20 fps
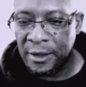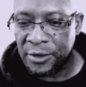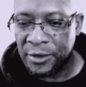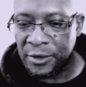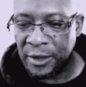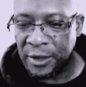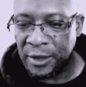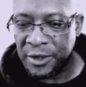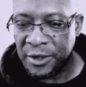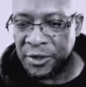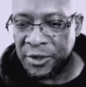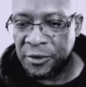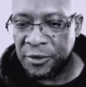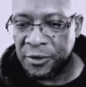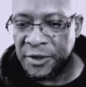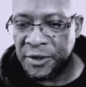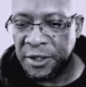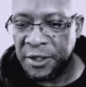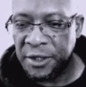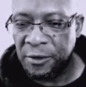So we just
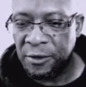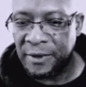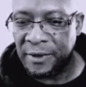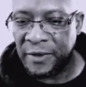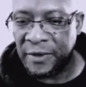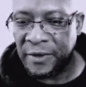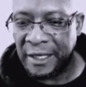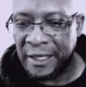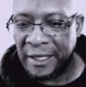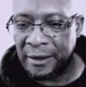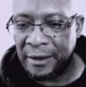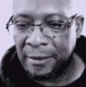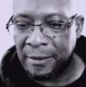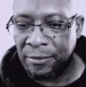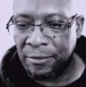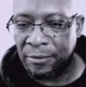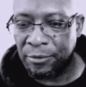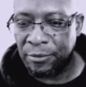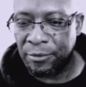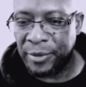continue with that
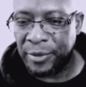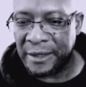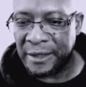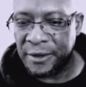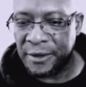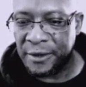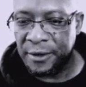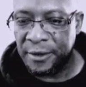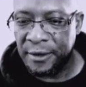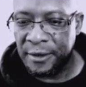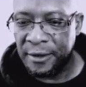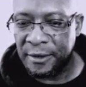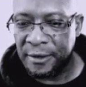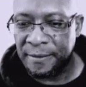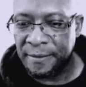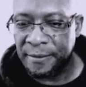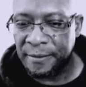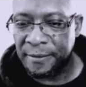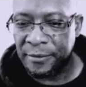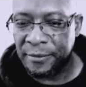pattern.
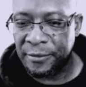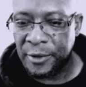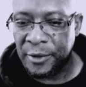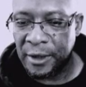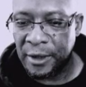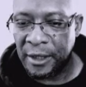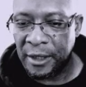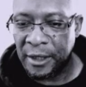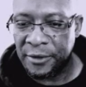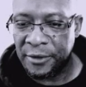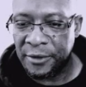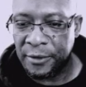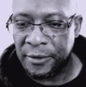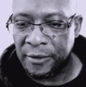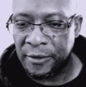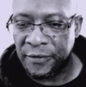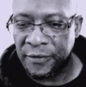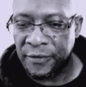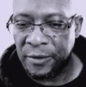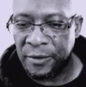I
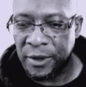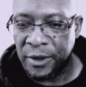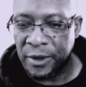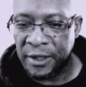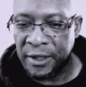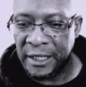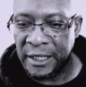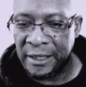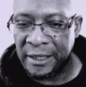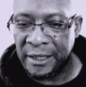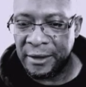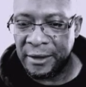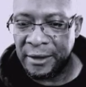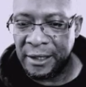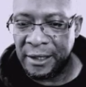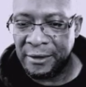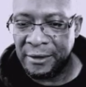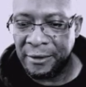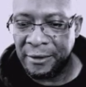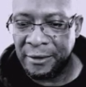don't think we're going to get
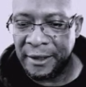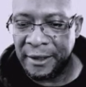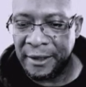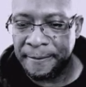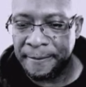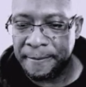there, are we?